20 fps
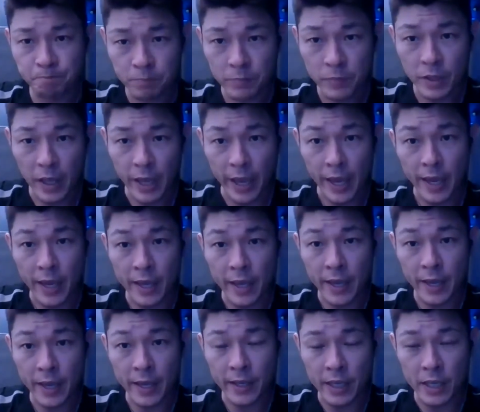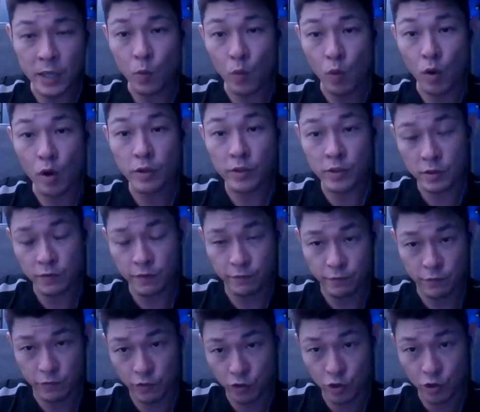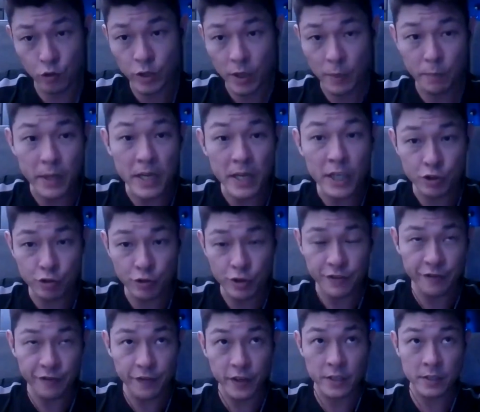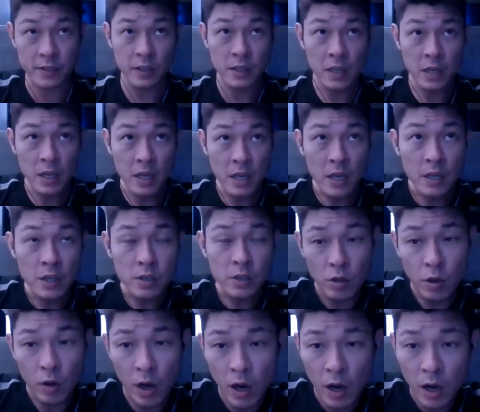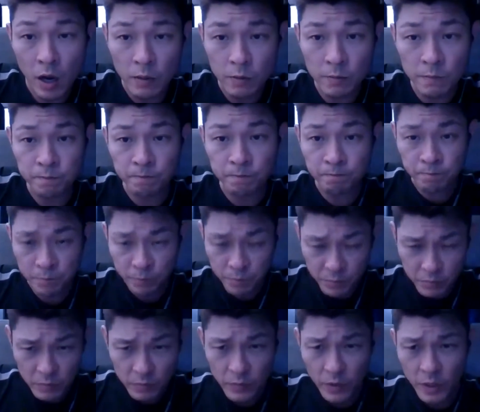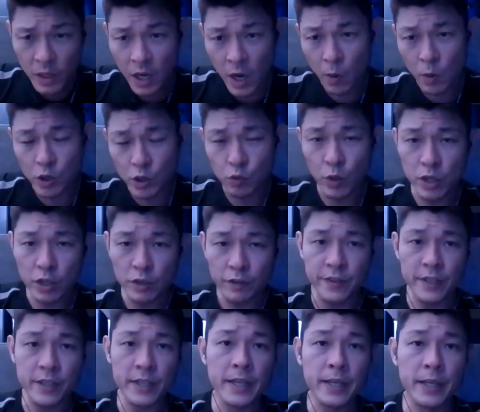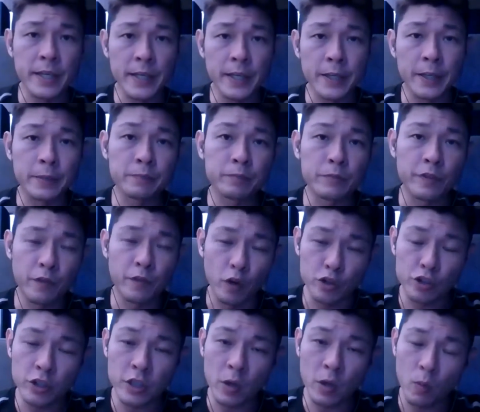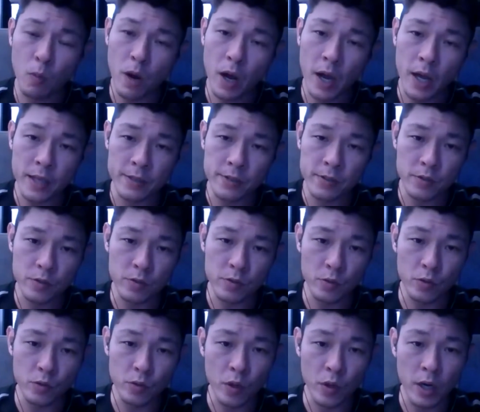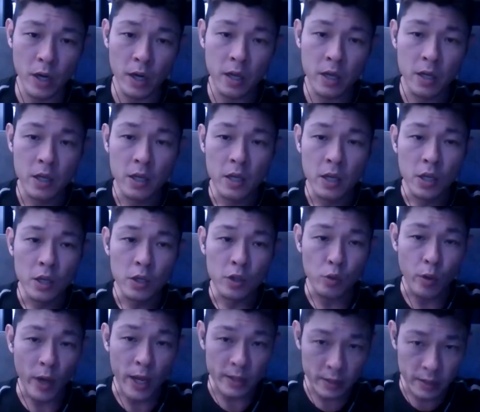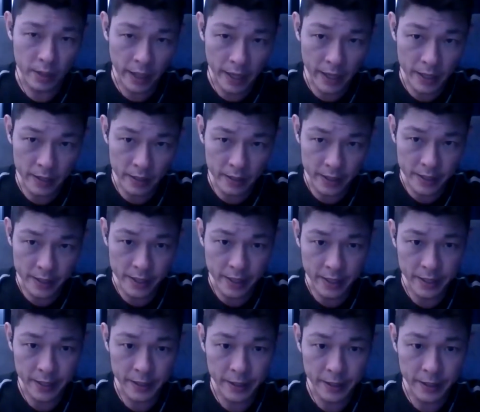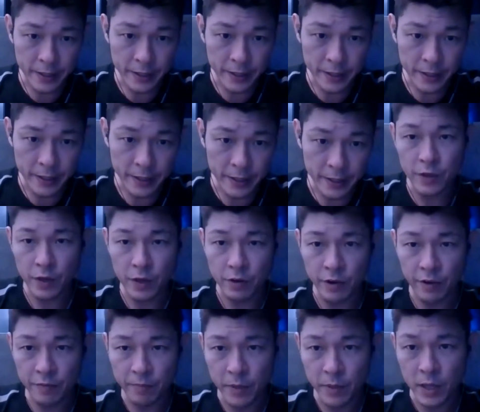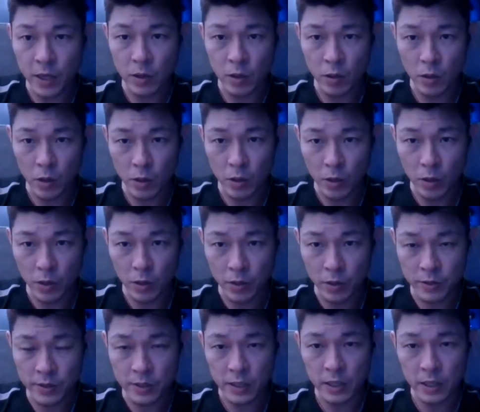And it was through the military first. So I was one of the fortunate ones to attend the first ever Krav Maga course